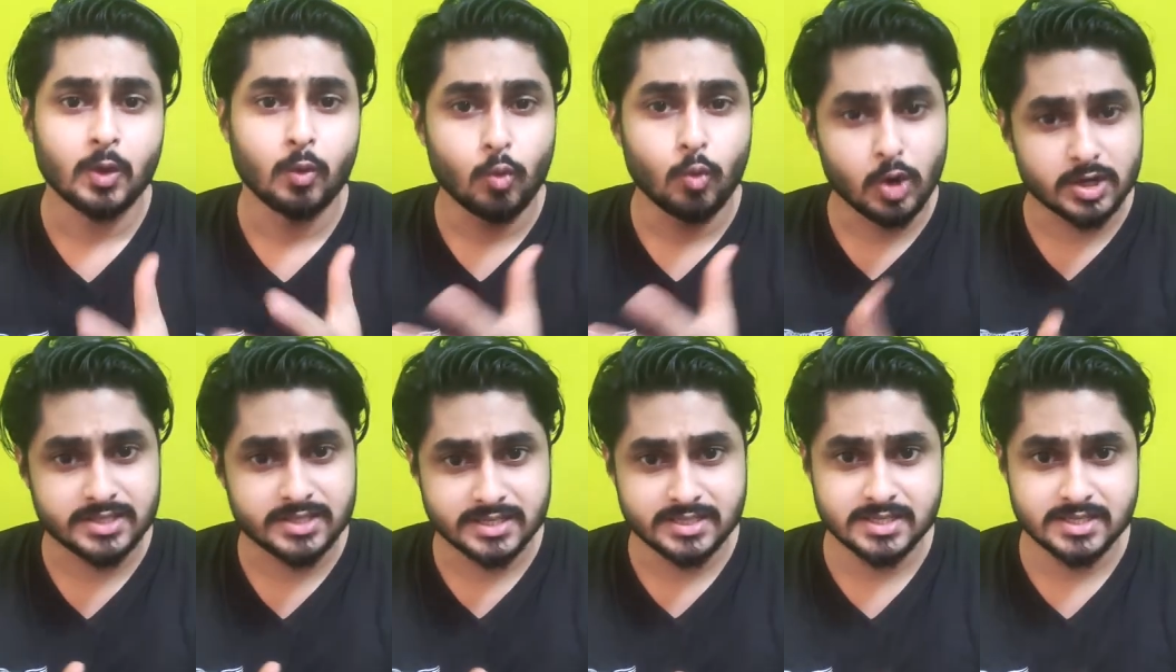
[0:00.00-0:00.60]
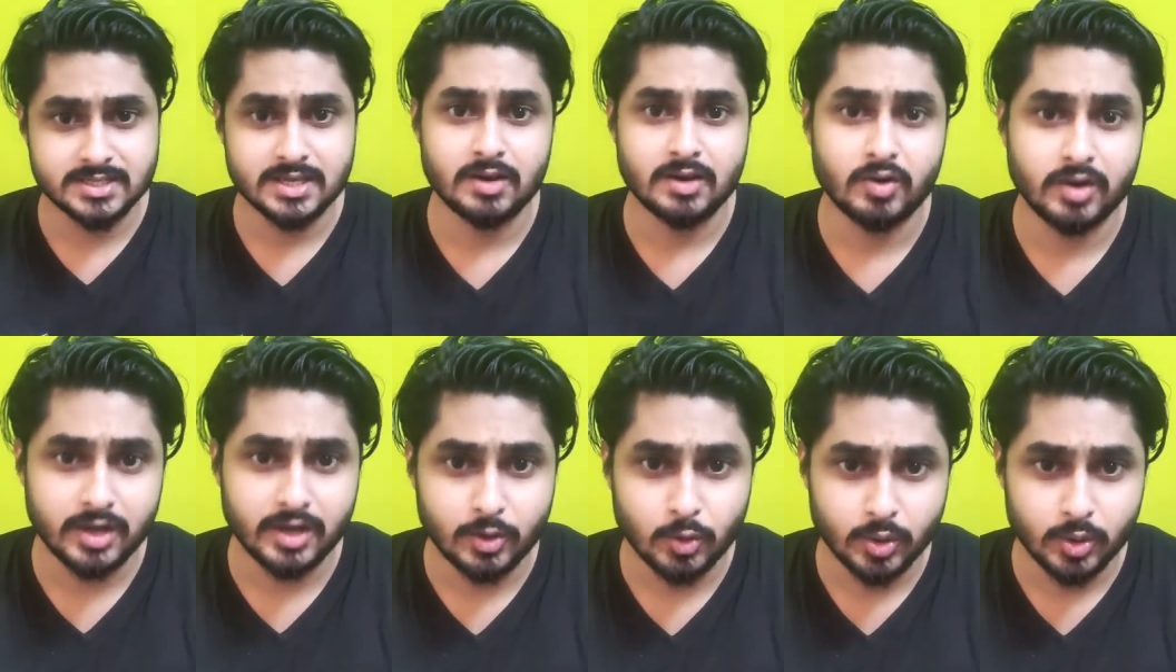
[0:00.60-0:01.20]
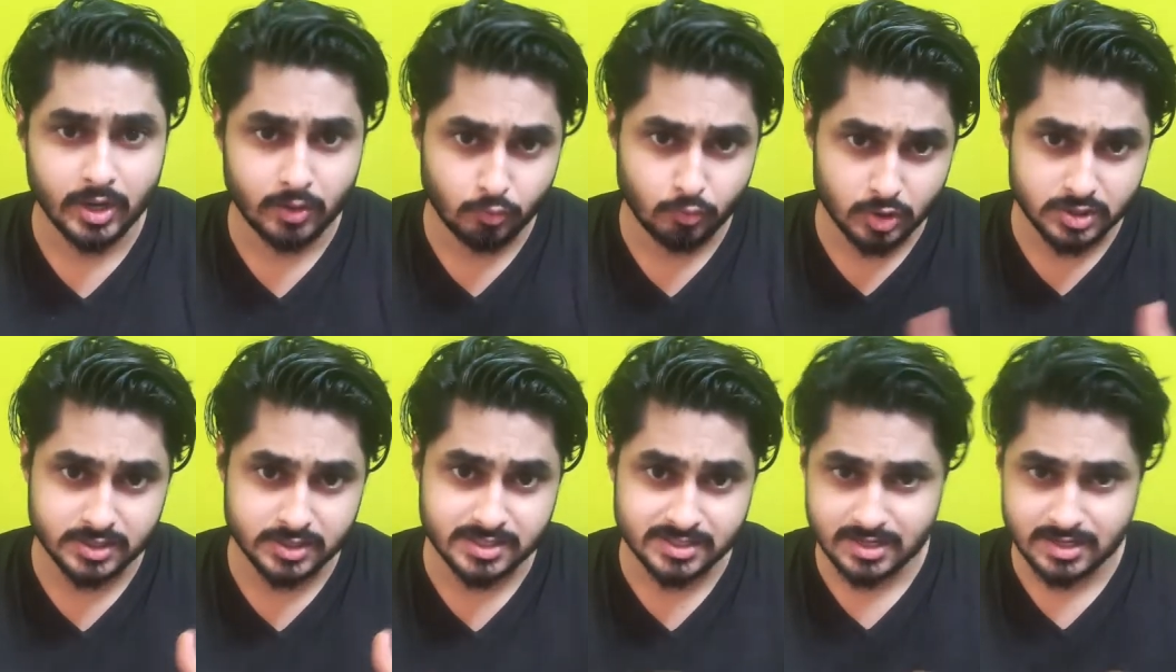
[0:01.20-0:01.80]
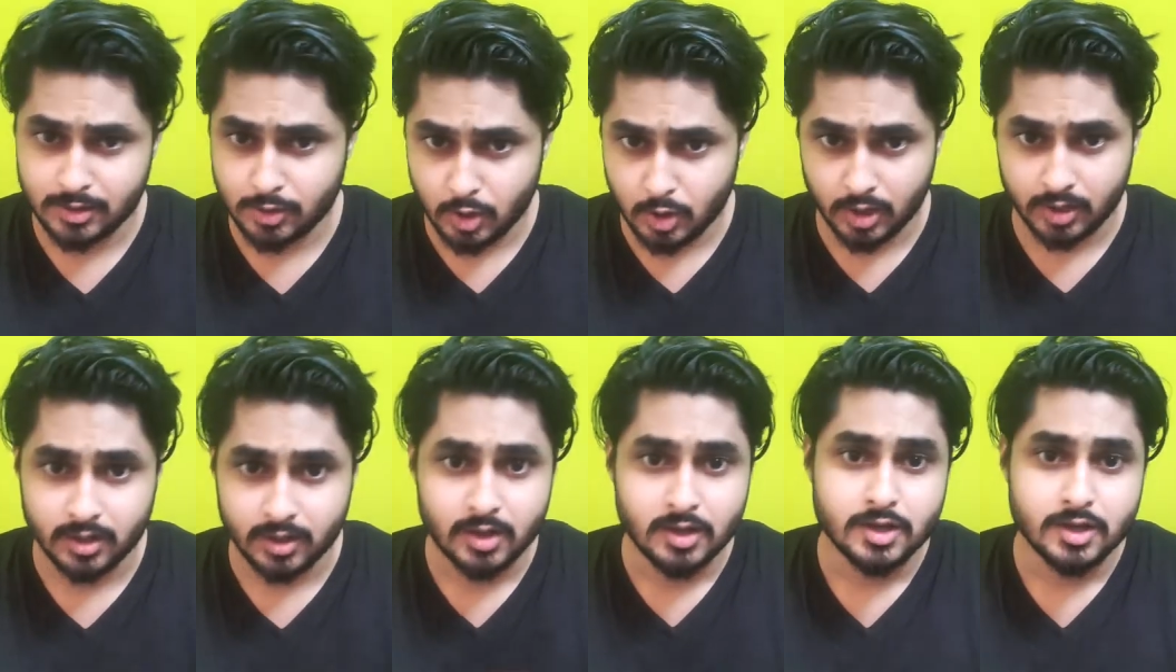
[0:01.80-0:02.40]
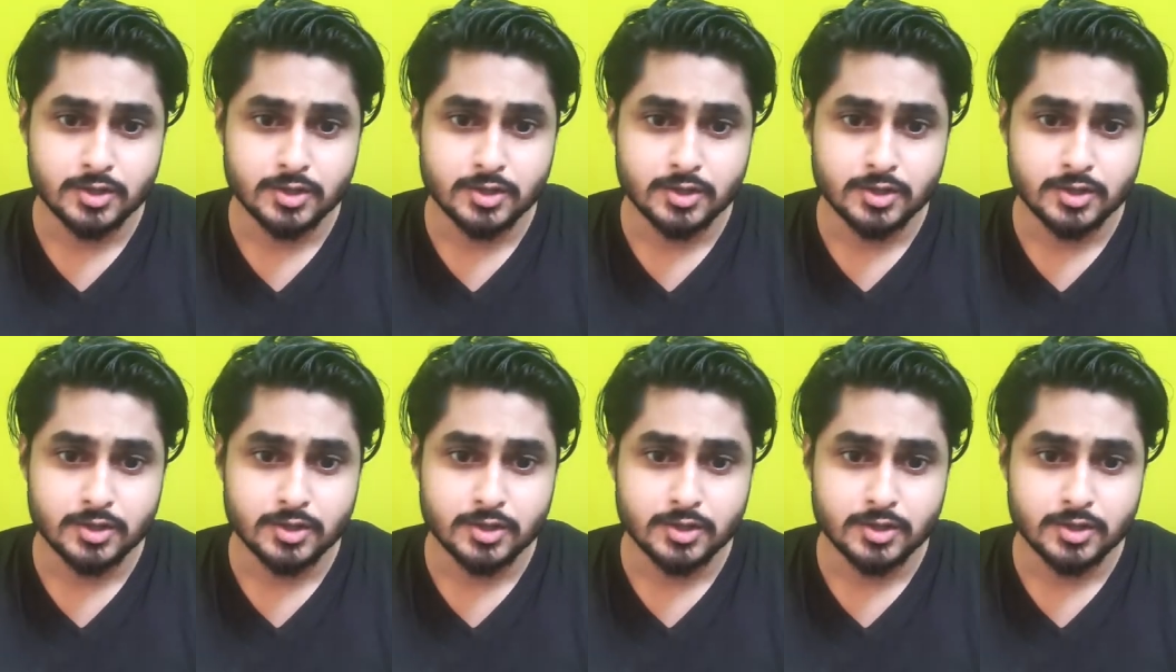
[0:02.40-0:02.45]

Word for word: what sections are really good and what sections are not.